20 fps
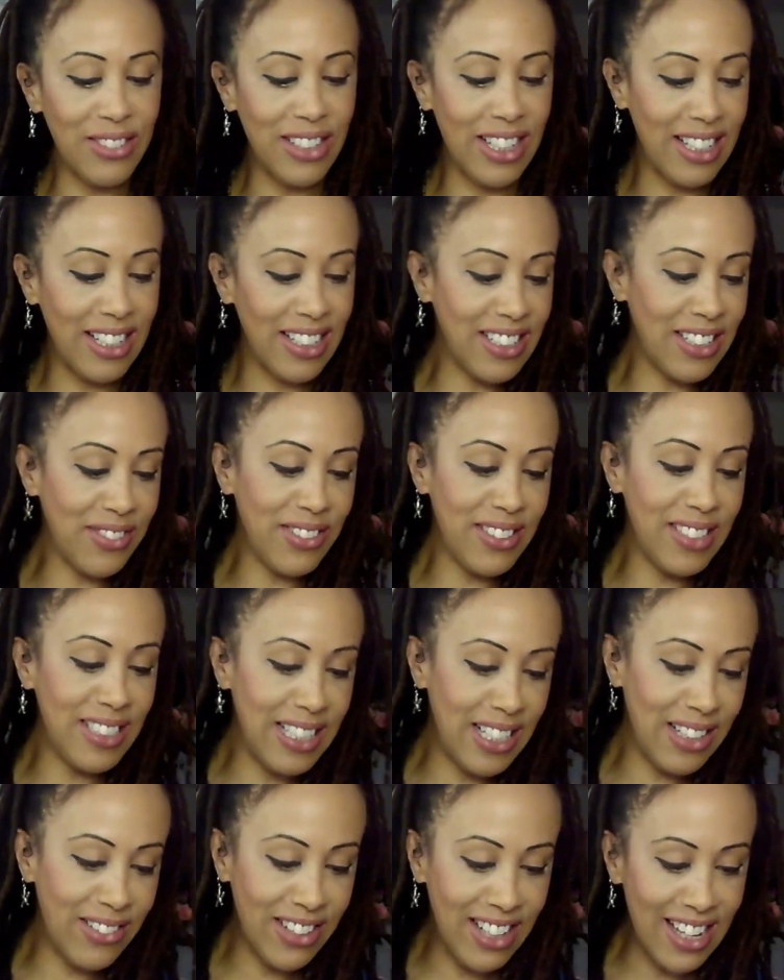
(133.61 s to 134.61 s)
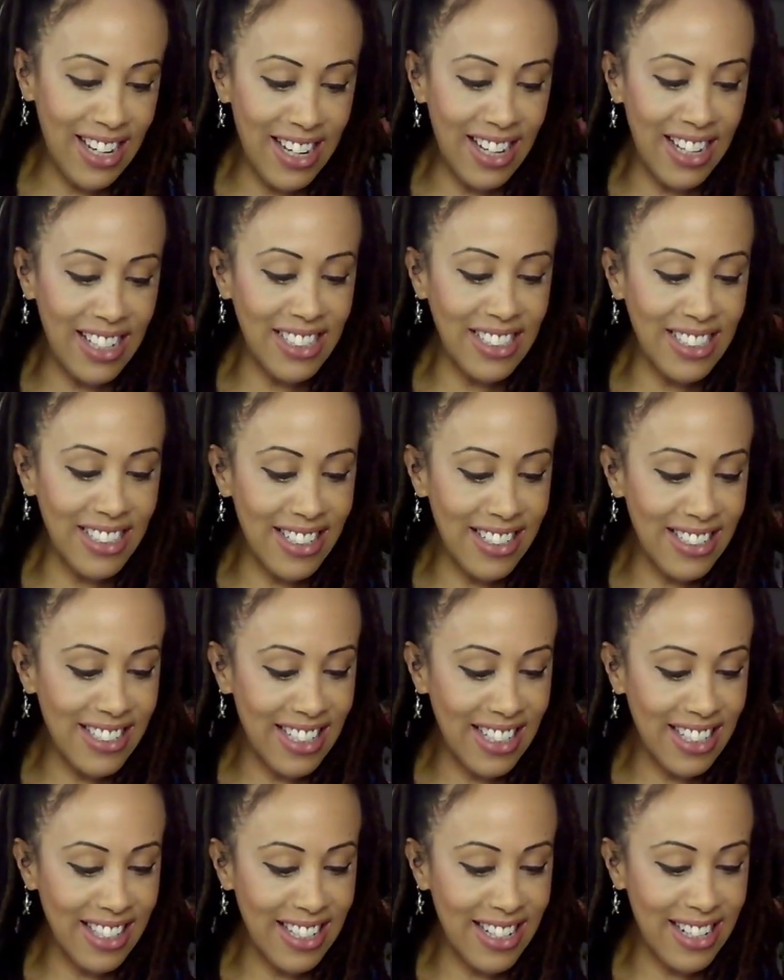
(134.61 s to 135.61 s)
I definitely have had clients
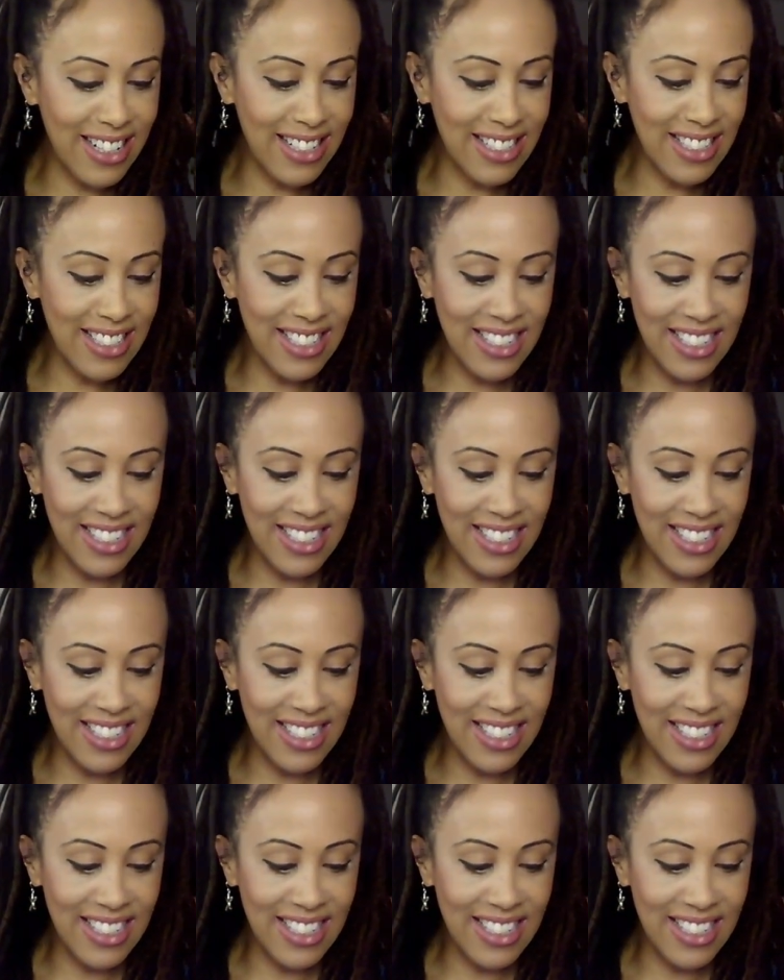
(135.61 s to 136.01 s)
like that.